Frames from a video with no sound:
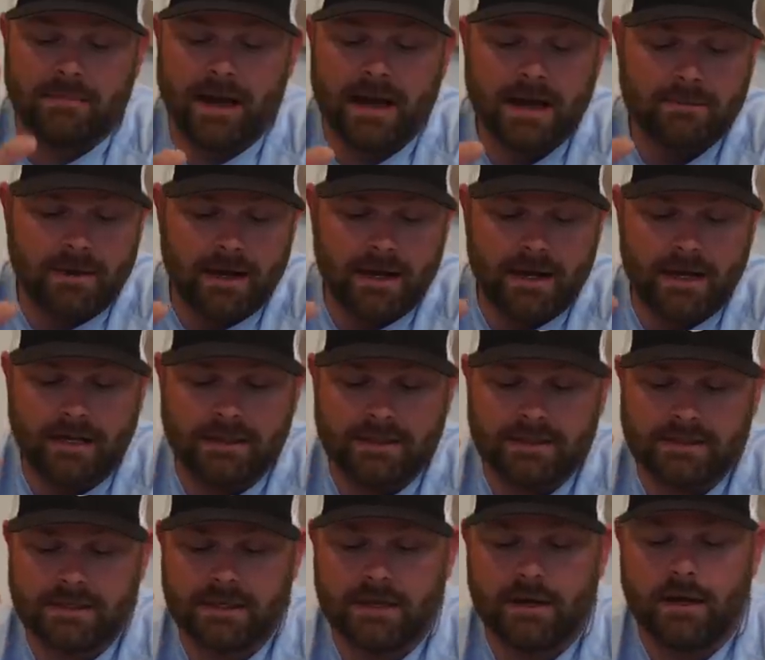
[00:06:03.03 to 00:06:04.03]
my mind,
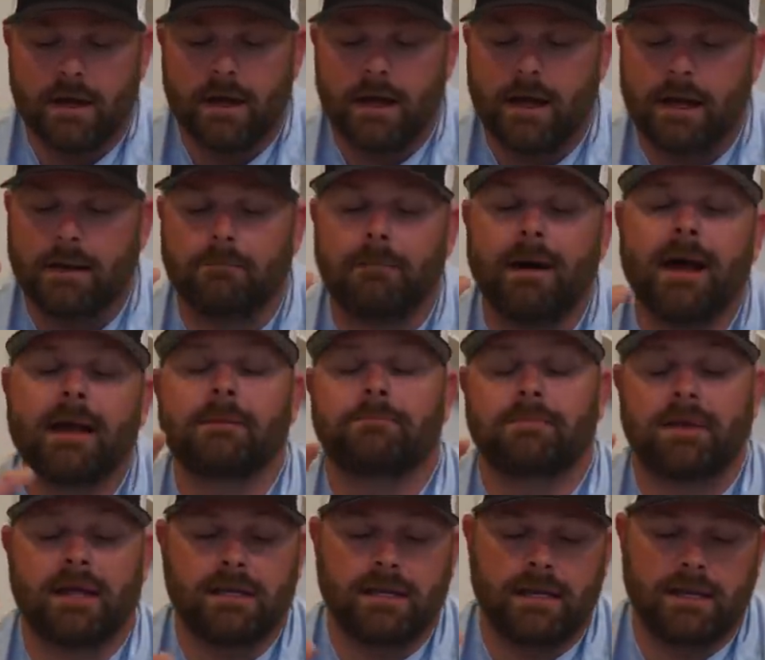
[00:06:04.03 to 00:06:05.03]
in my
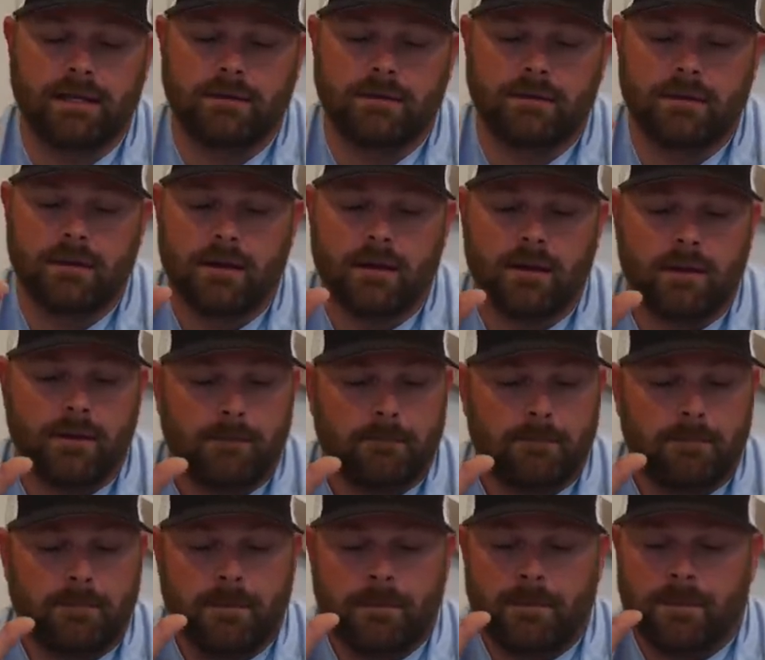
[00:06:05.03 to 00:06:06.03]
opinion,
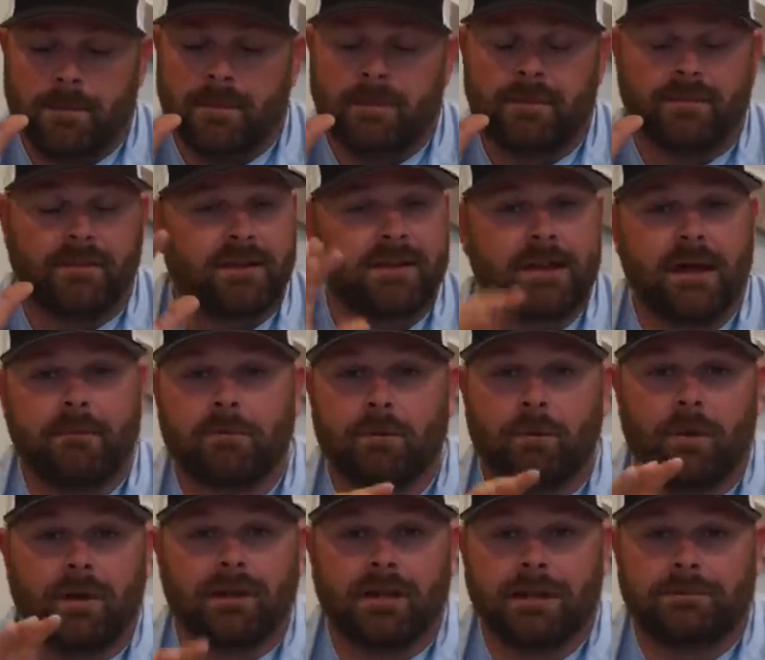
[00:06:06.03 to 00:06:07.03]
the number
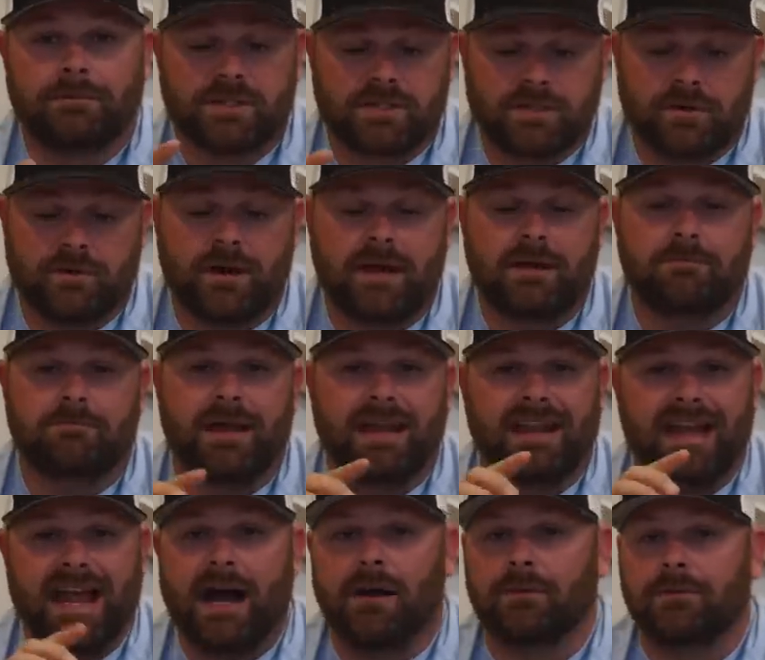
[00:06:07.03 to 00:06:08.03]
one lipless
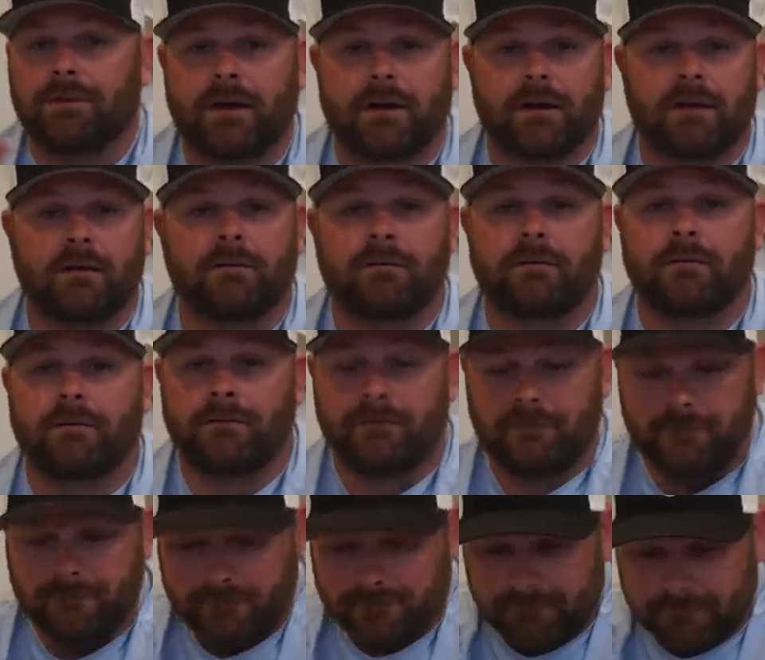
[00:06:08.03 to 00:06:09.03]
crankbait out there
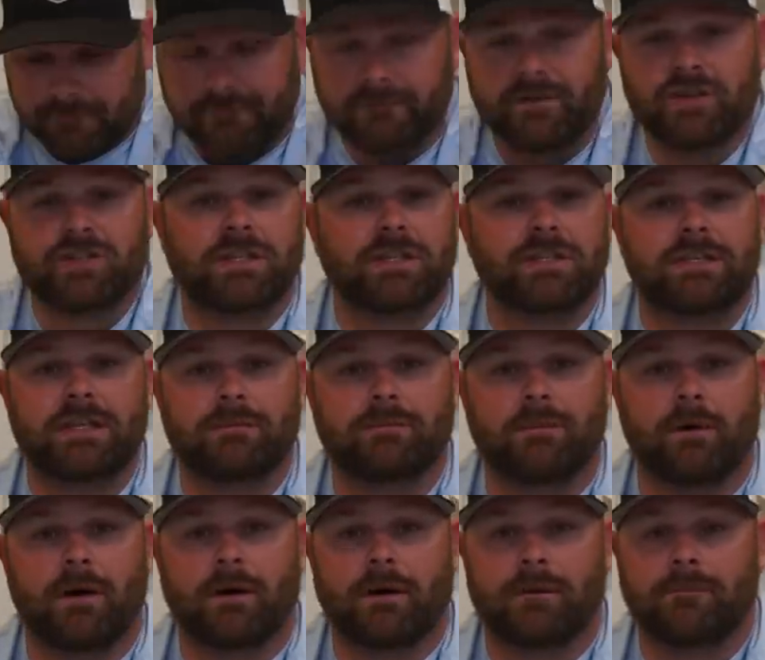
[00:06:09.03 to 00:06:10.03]
for fishing deep
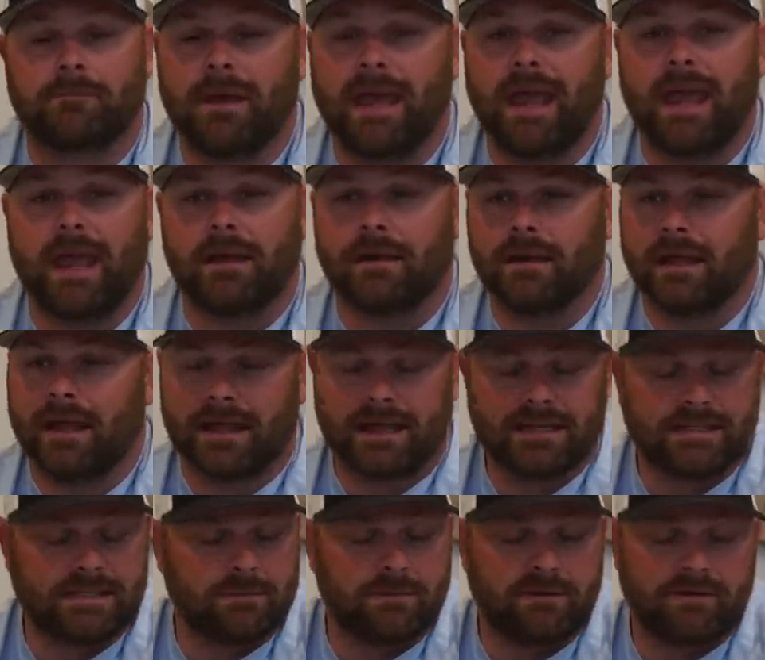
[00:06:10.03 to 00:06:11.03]
water. And like I
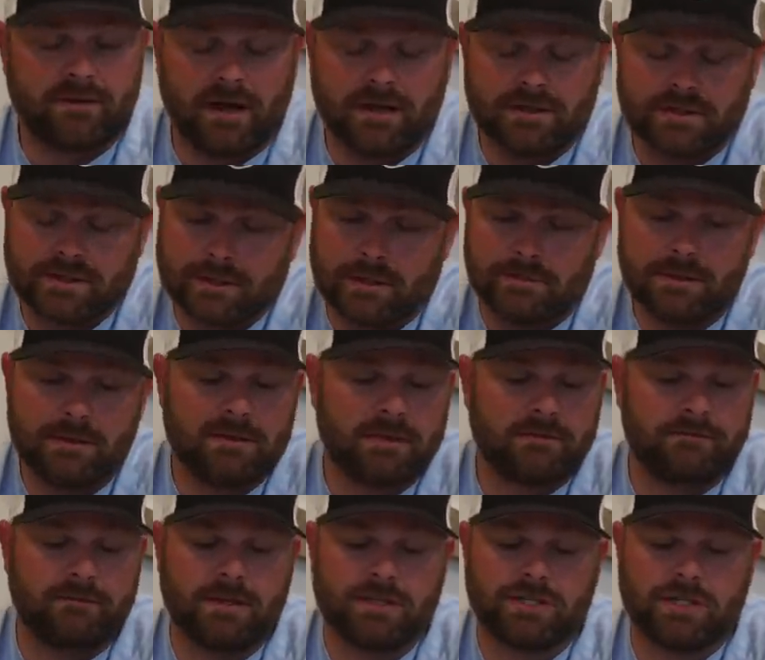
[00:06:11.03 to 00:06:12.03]
said, we've caught so many
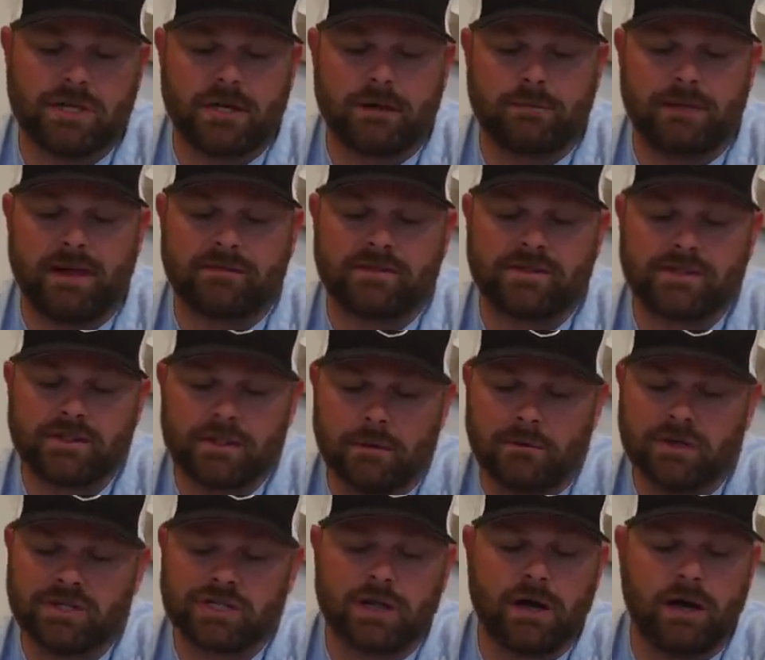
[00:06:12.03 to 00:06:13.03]
big fish on it. We have so
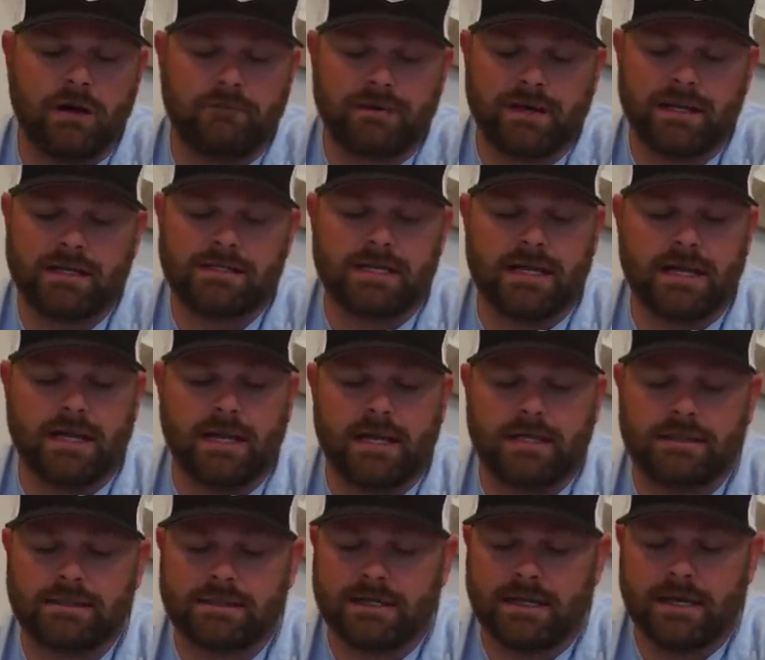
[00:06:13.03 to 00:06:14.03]
much confidence in
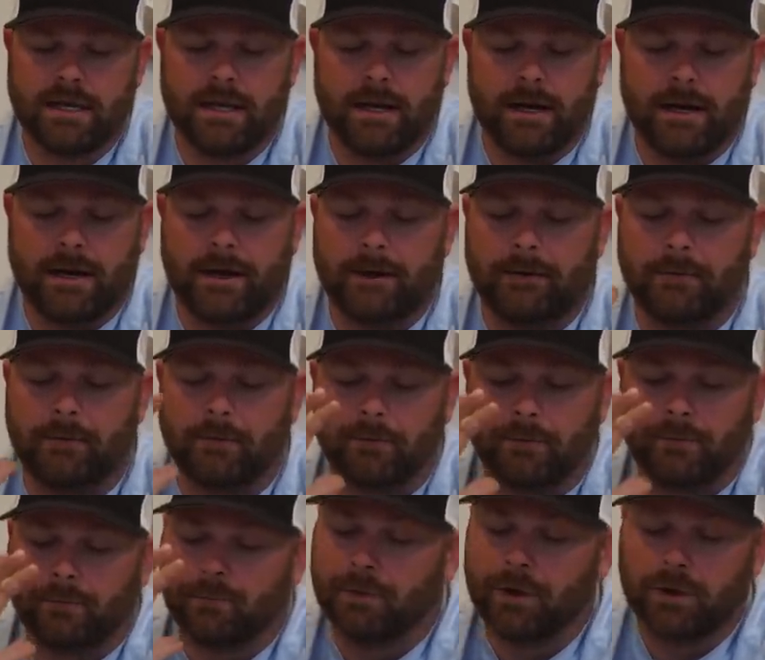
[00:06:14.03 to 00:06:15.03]
it. Uh,
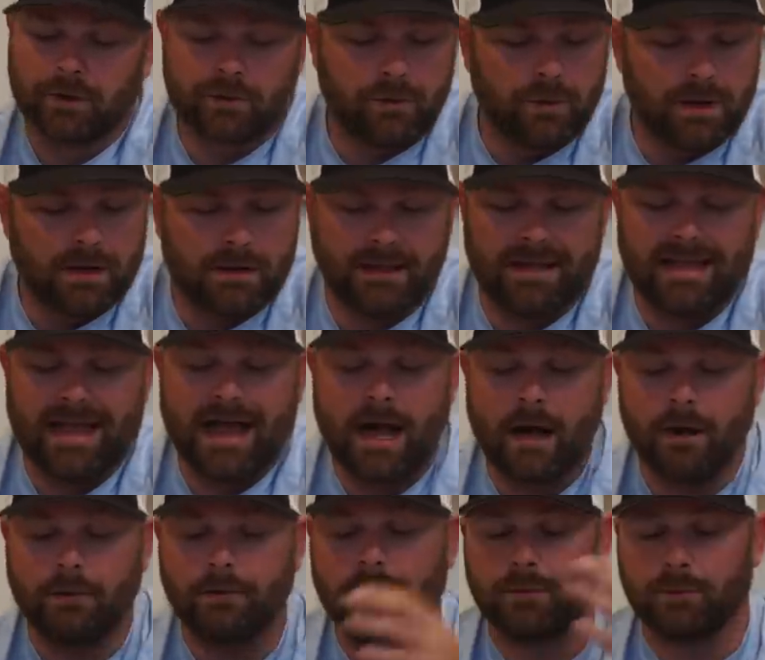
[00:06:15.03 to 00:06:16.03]
real quickly,
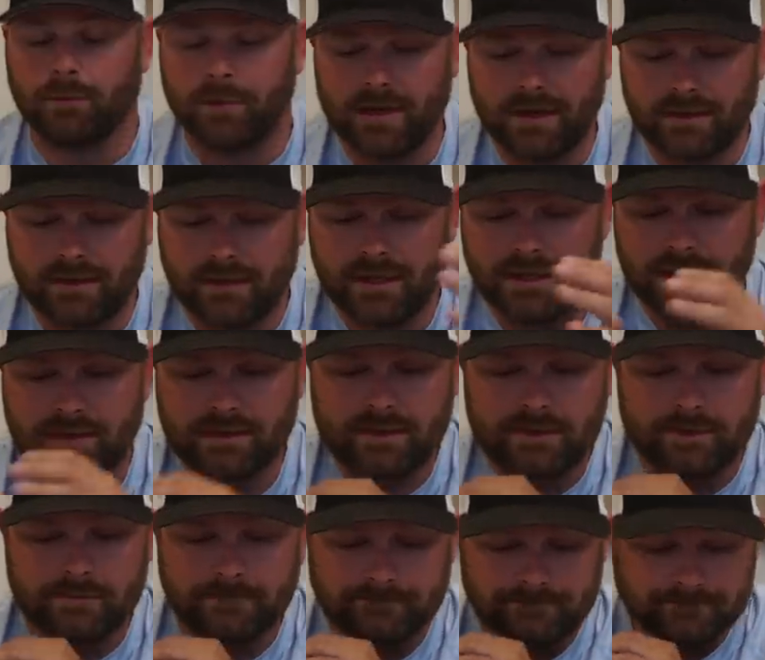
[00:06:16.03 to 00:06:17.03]
how we rig
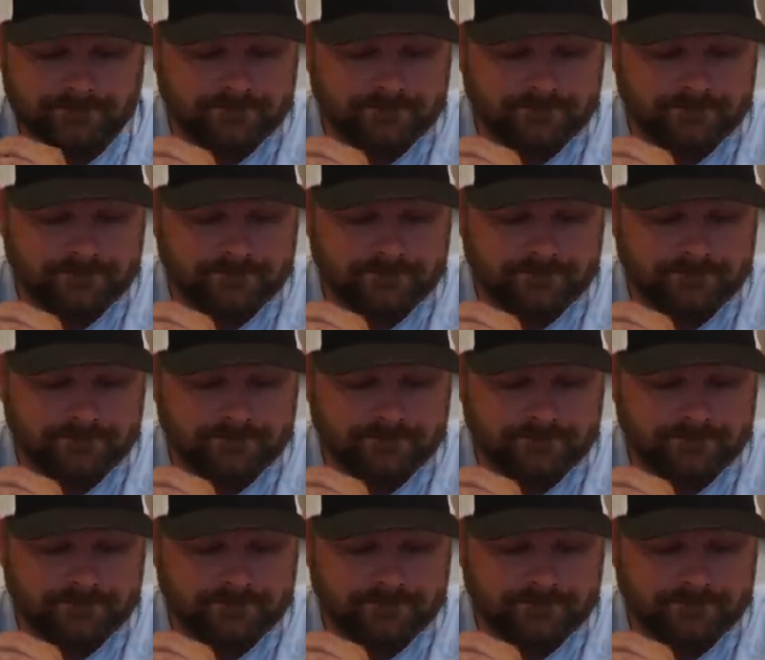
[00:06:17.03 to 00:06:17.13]
these,